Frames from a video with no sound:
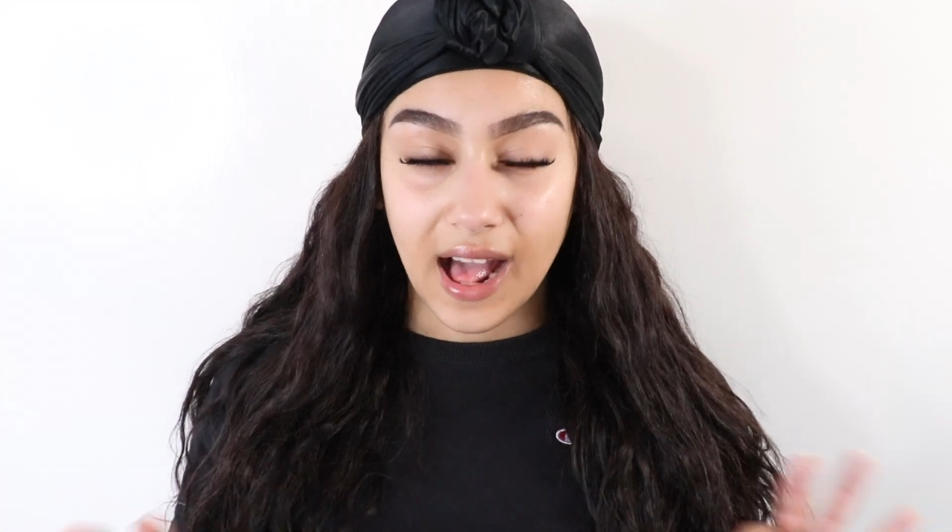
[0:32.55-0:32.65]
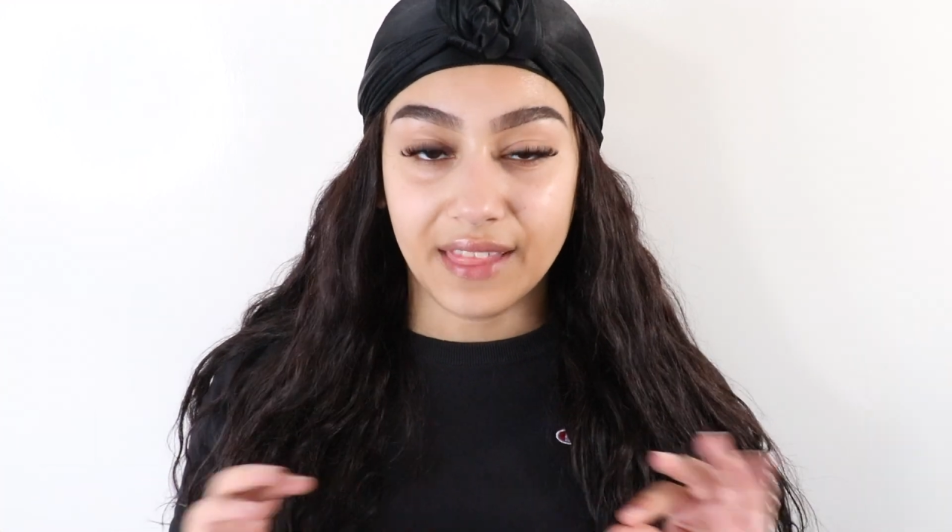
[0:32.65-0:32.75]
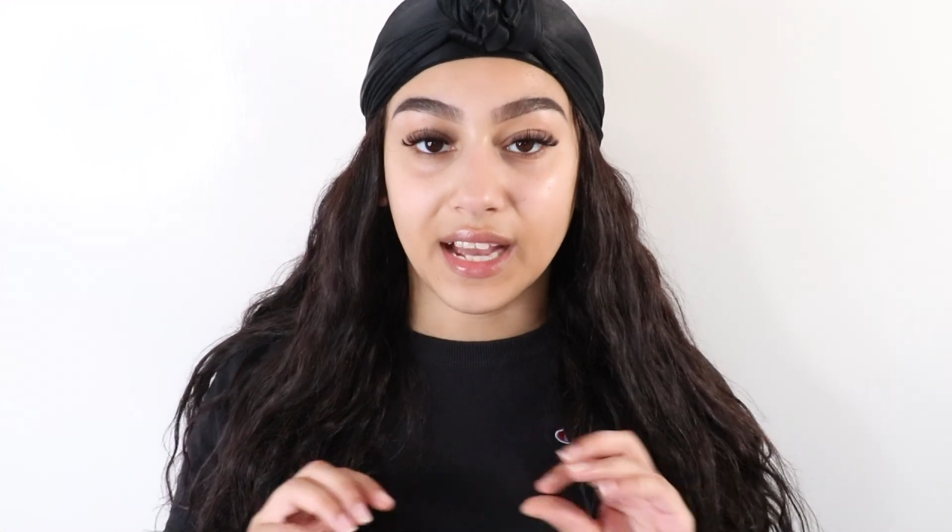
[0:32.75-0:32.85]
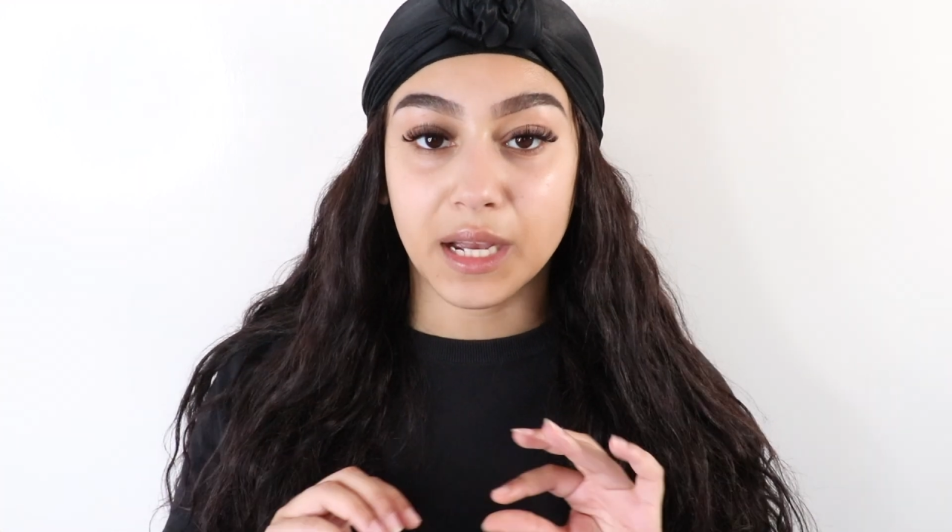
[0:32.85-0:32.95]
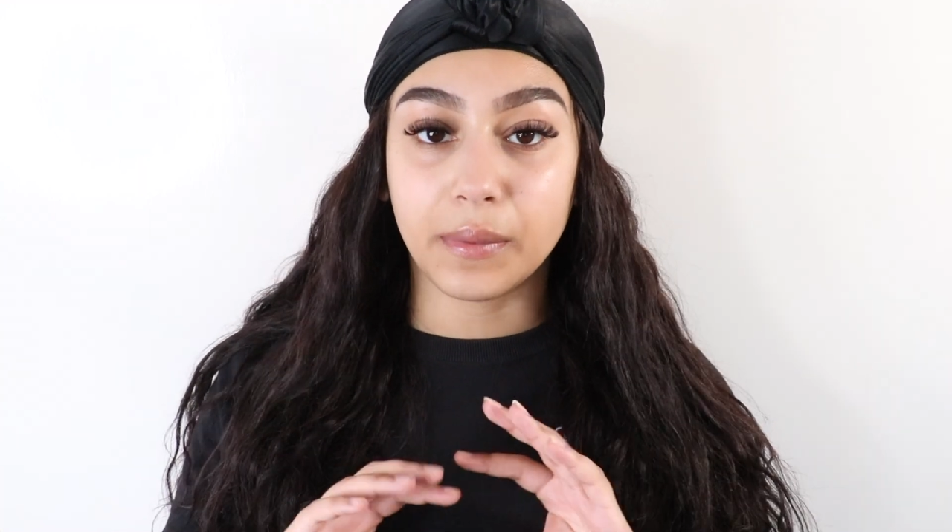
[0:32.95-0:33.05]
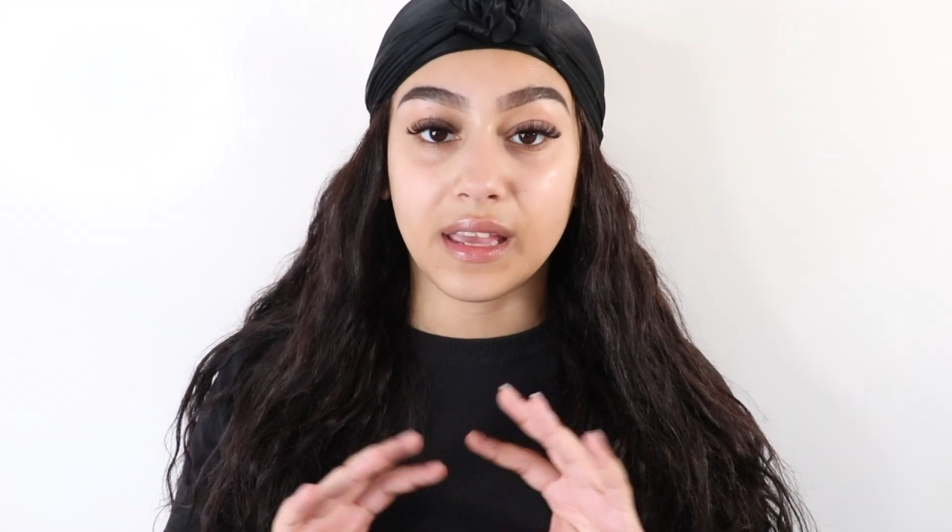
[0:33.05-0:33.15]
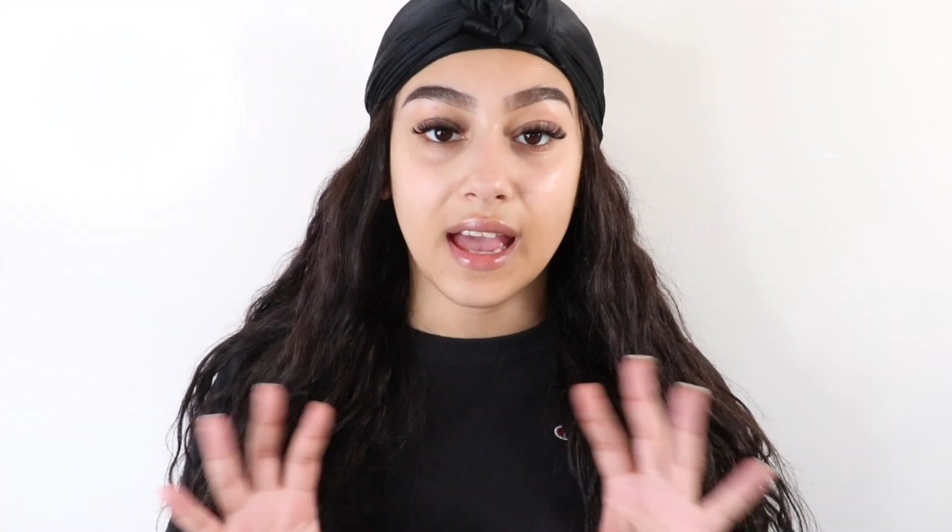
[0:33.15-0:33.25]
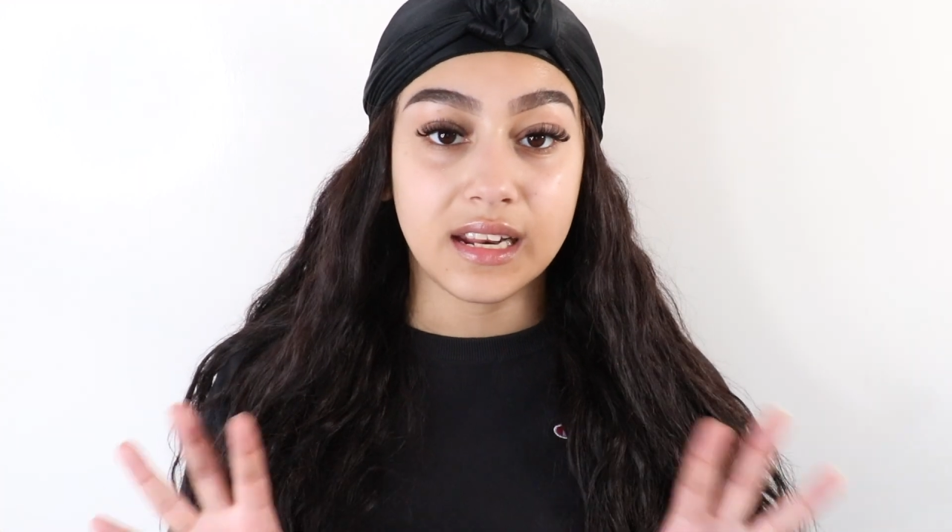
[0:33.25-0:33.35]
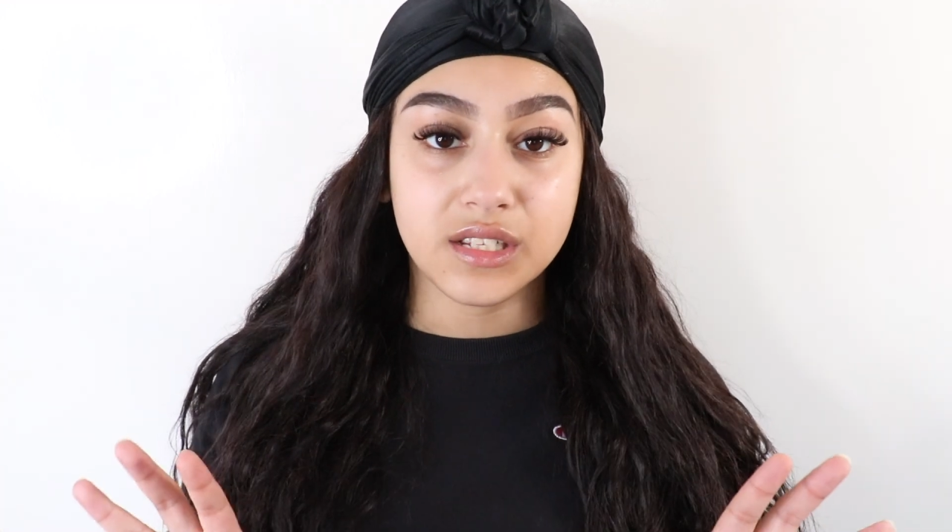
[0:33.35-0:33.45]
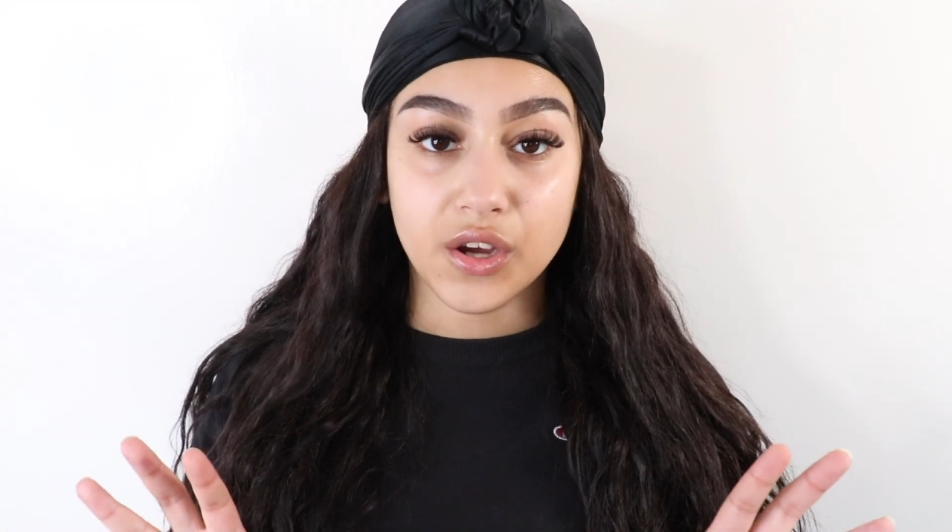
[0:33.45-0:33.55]
and that can be
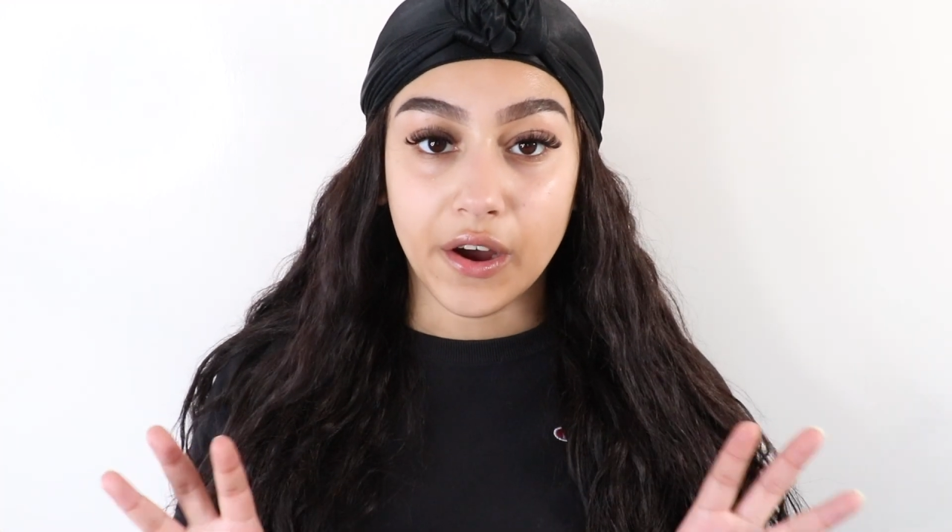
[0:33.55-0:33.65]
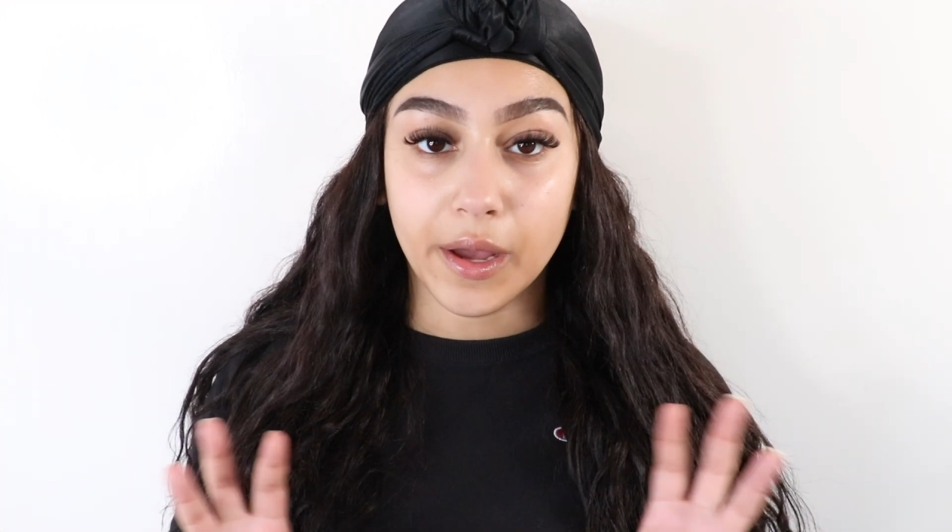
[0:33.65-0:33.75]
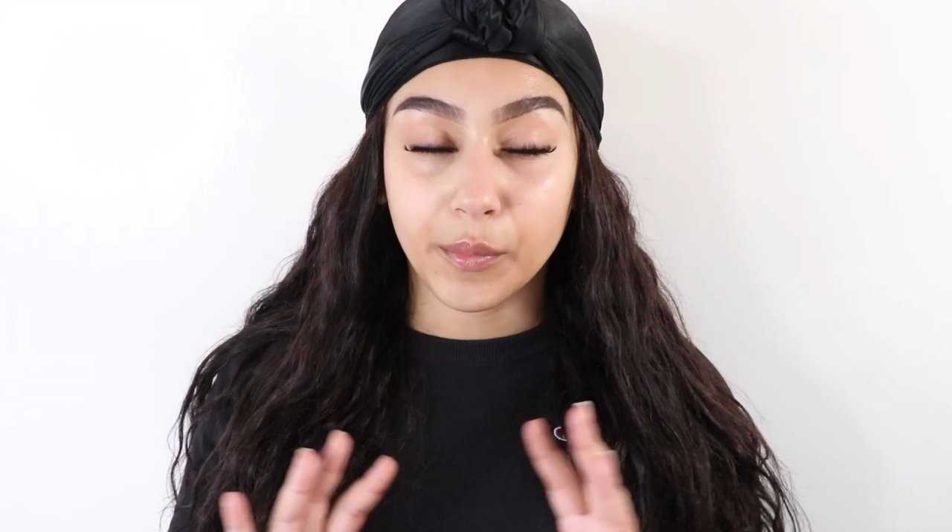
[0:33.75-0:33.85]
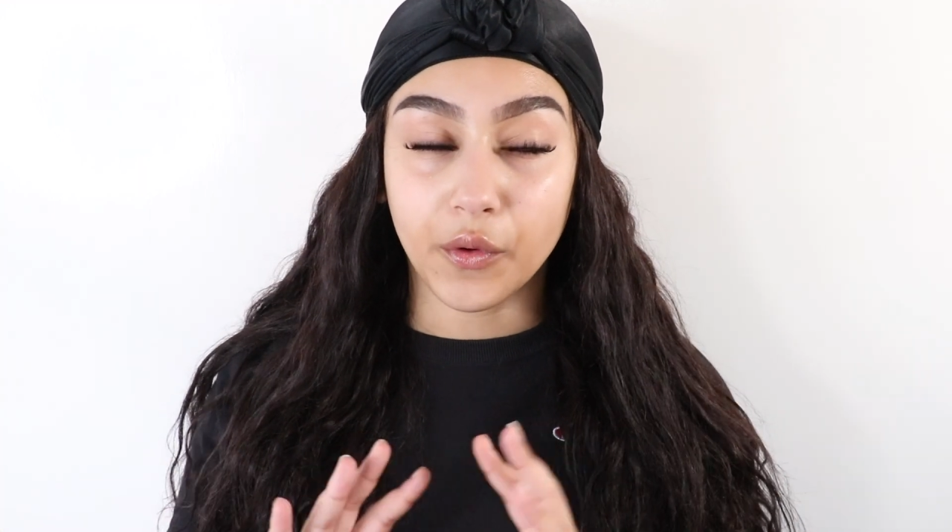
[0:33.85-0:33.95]
any type